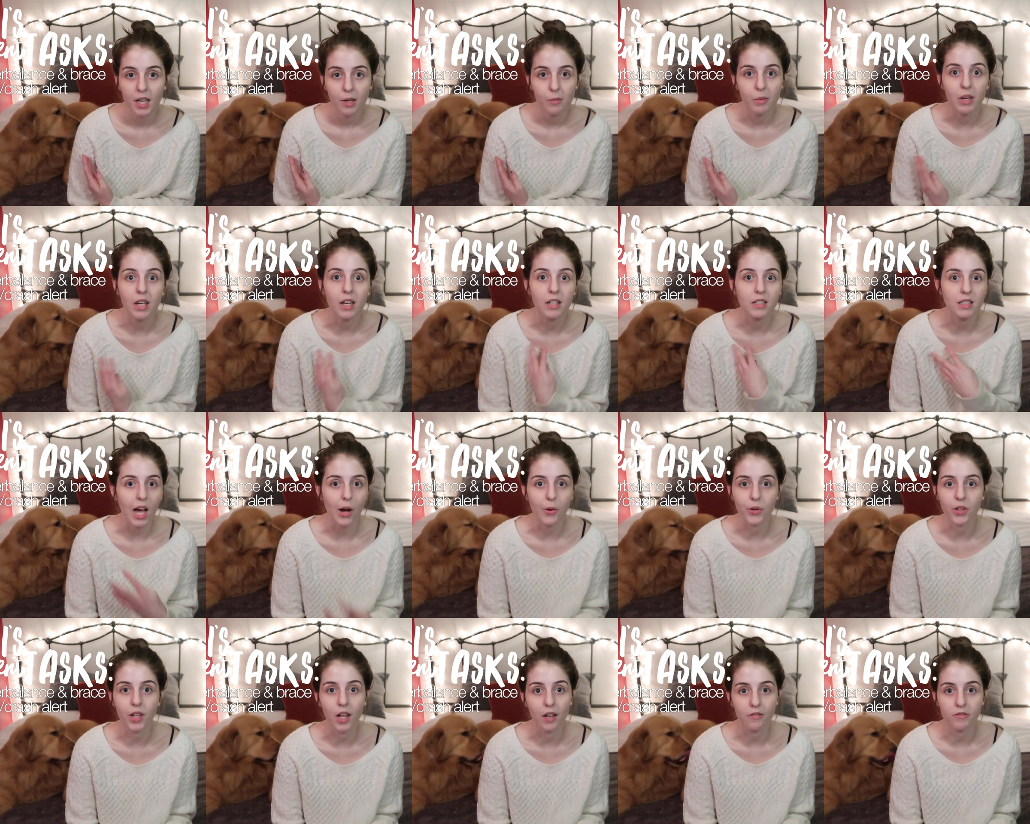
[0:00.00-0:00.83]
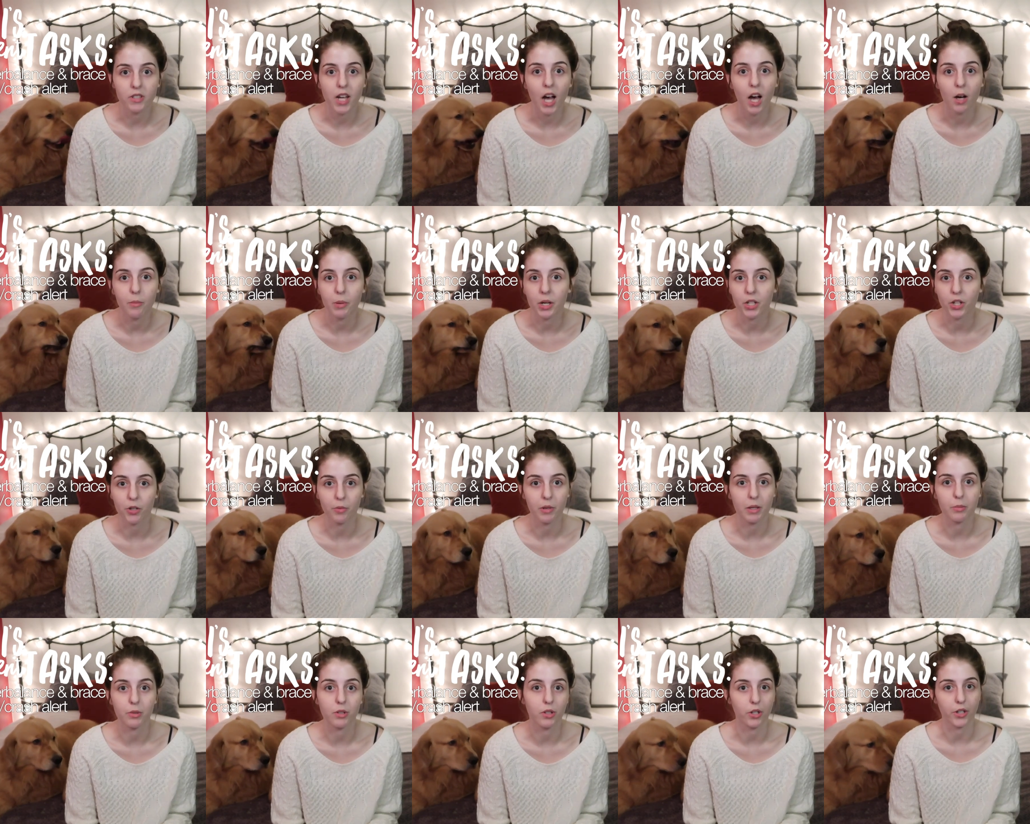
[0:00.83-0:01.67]
because I would love to help other
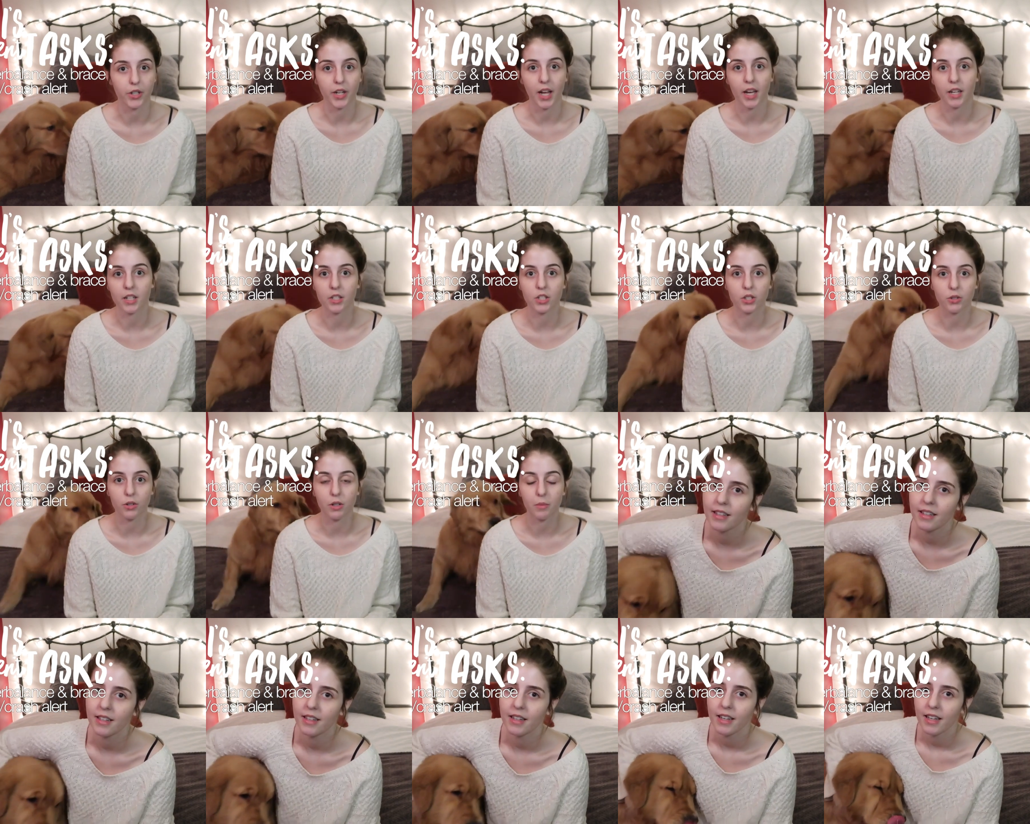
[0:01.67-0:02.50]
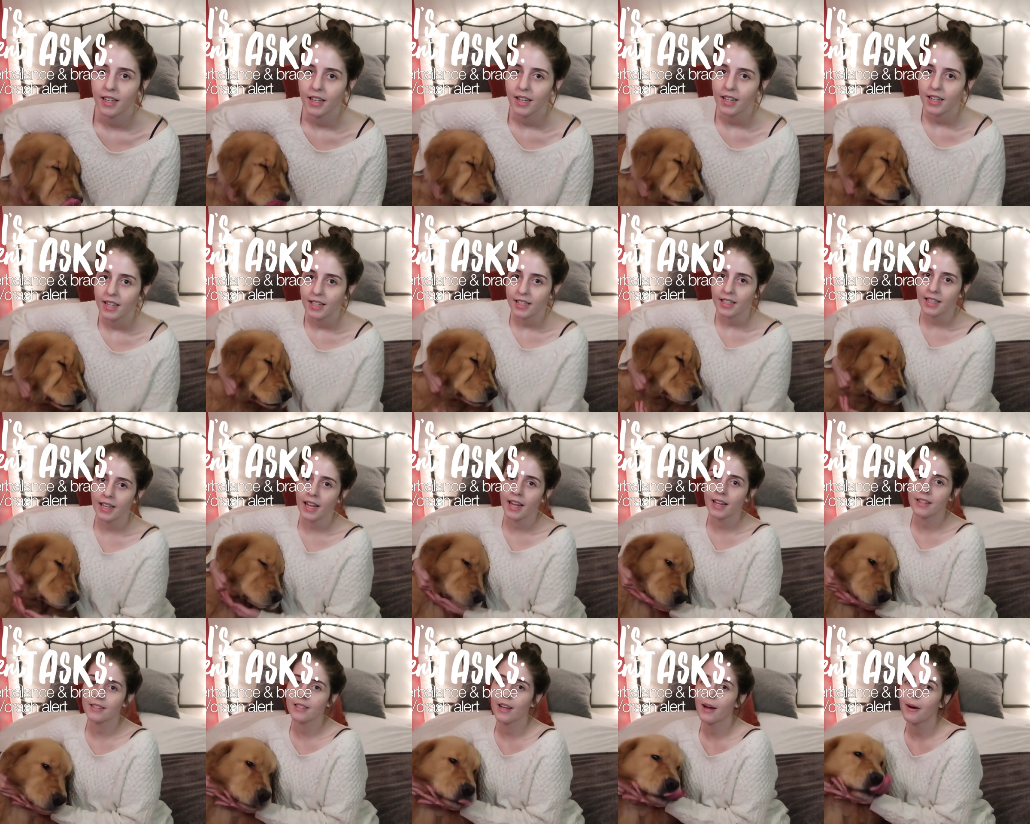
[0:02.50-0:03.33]
people learn how to do it.
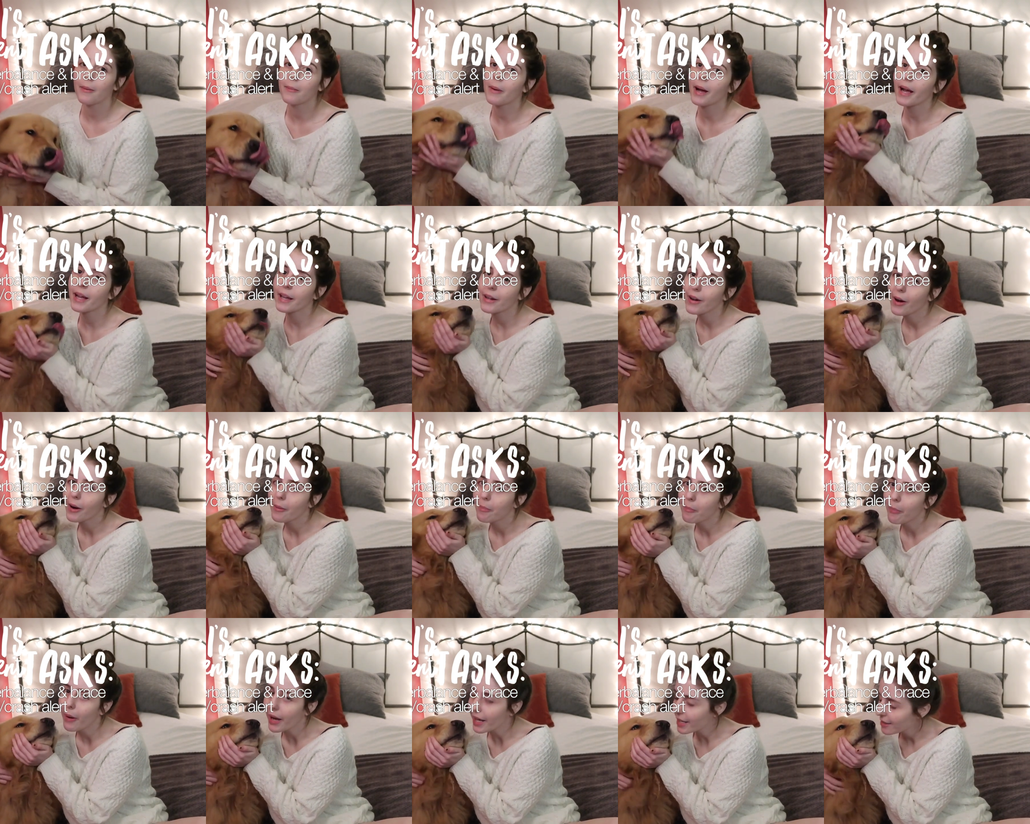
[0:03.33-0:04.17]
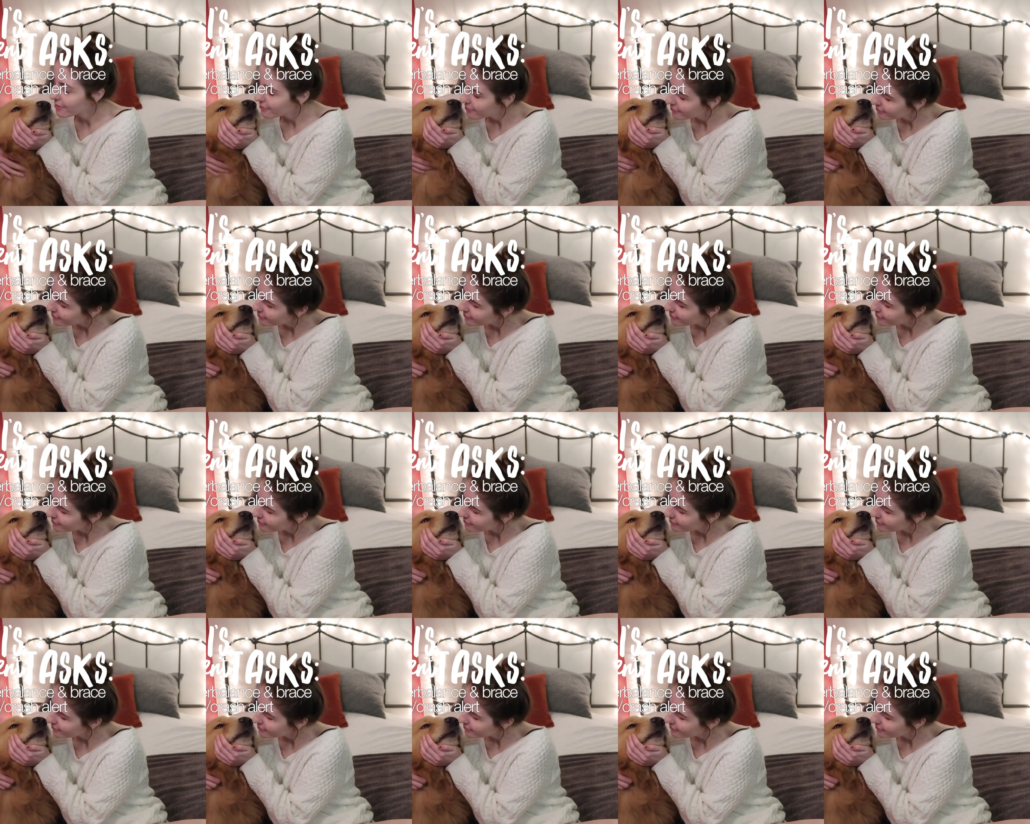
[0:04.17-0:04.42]
Nina, my god, bye.